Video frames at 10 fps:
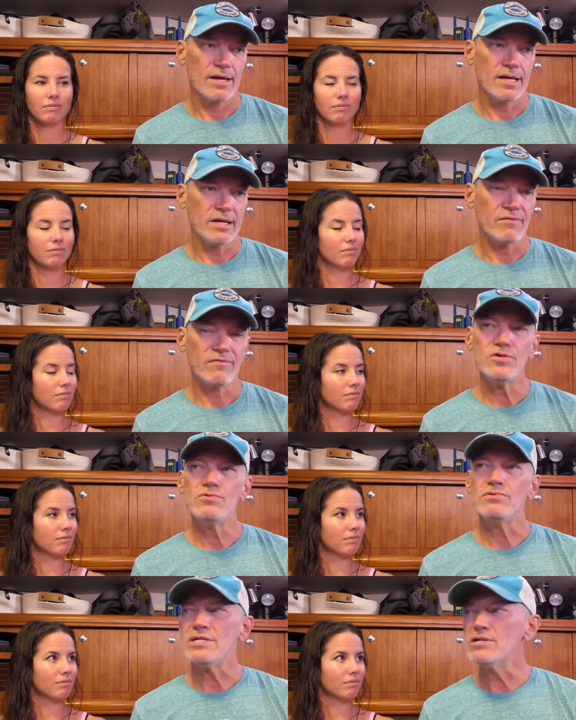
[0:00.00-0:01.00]
Speaker 1: in a
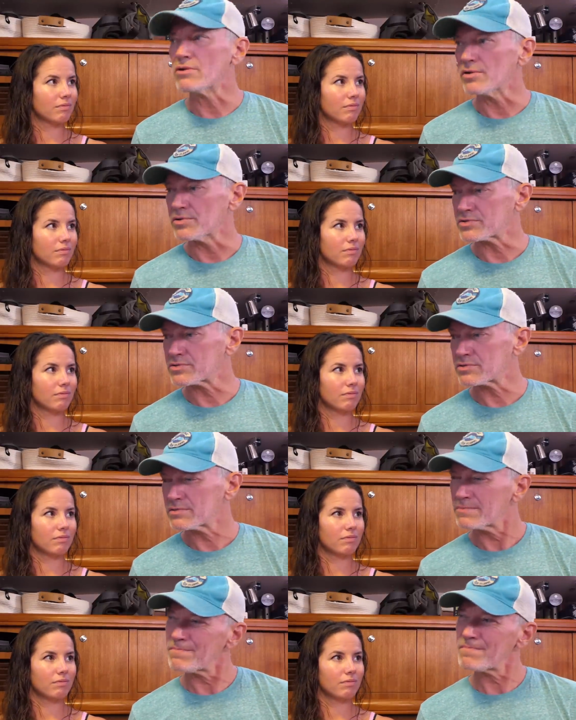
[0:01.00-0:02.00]
few
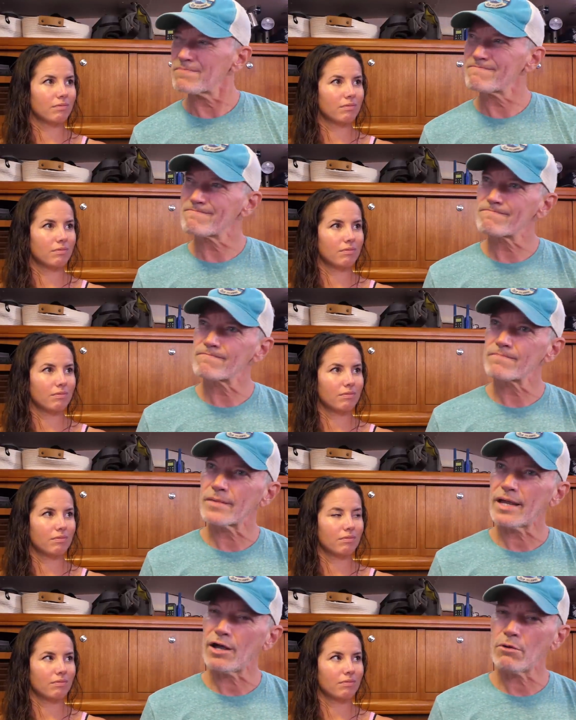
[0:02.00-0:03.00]
years,
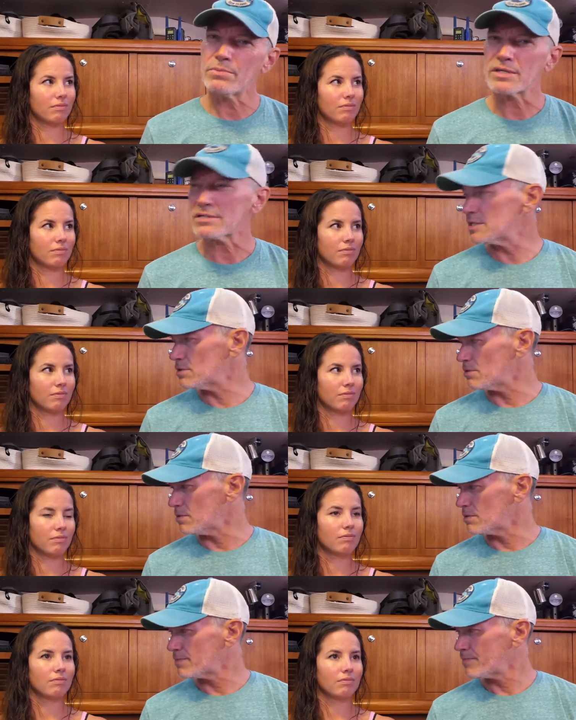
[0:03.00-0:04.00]
how big a
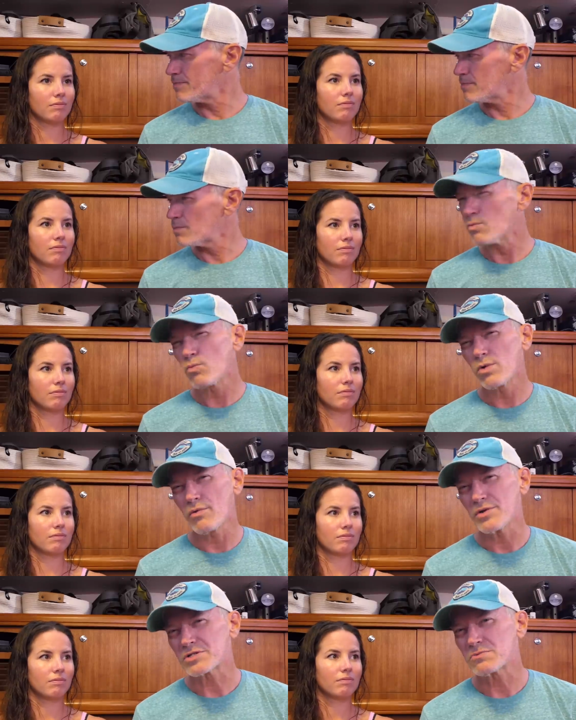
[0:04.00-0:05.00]
deal
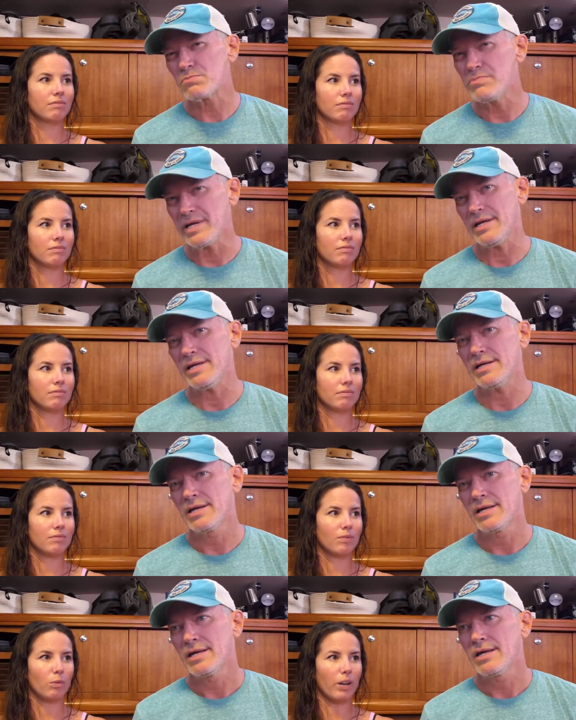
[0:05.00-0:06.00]
will this be?
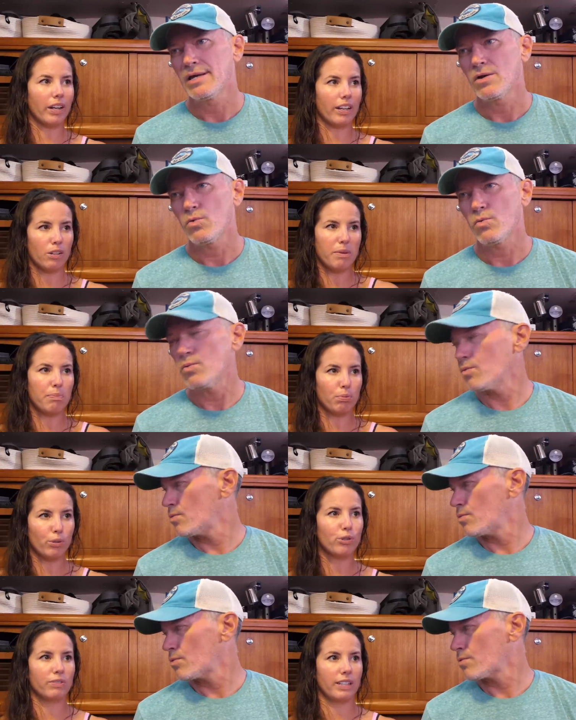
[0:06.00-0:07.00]
Speaker 2: Right, it'll be
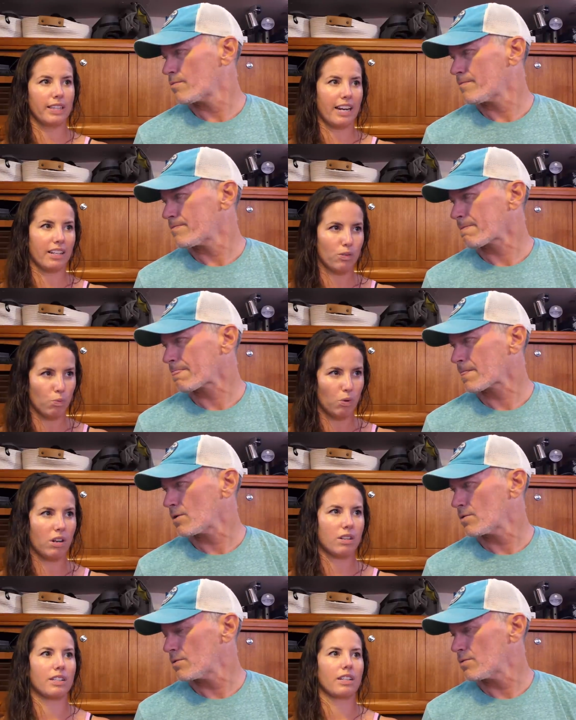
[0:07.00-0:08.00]
proven that it's
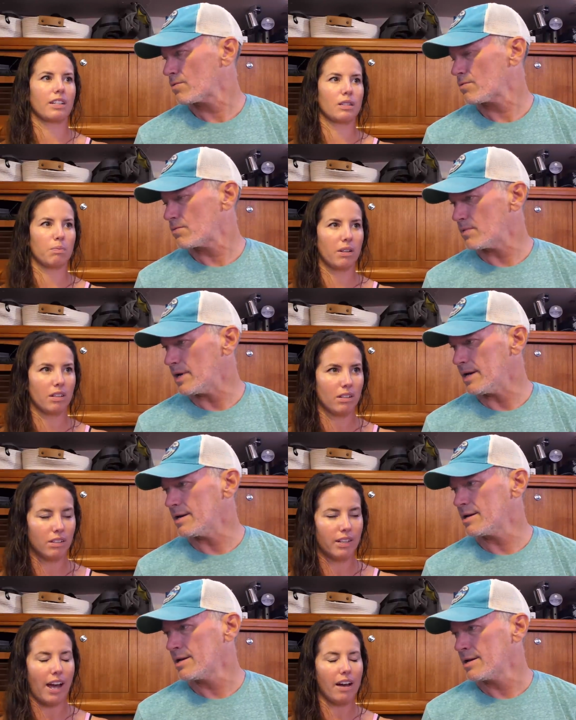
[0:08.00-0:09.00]
worked and
Speaker 1: it's been,
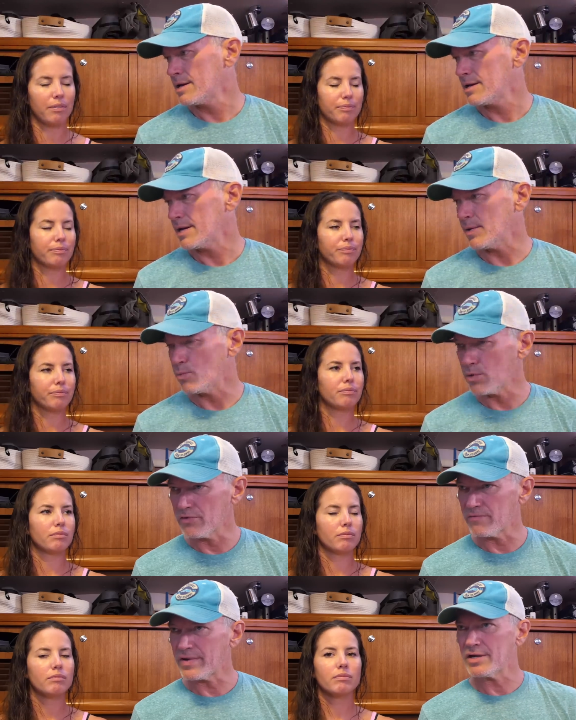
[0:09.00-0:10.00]
right. yeah. And
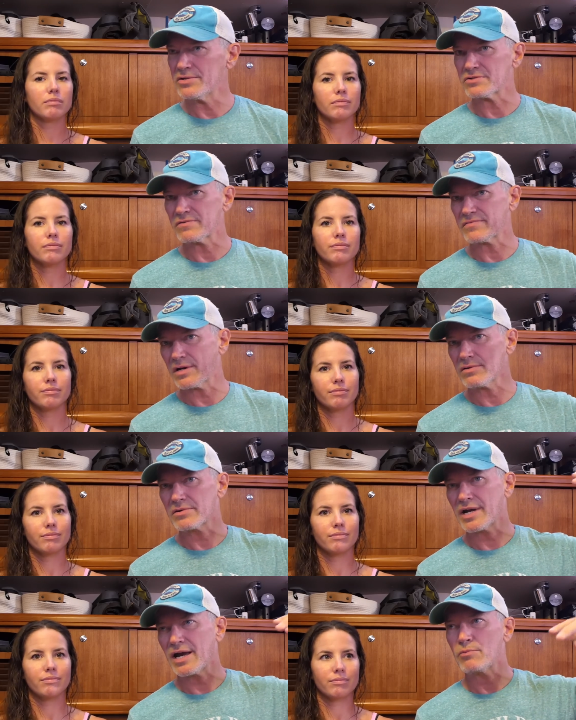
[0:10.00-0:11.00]
will the values of
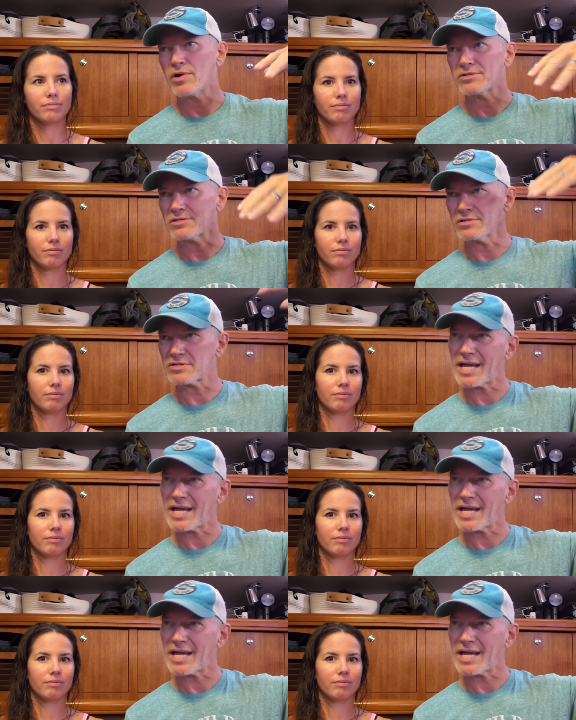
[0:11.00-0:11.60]
other catamarans in this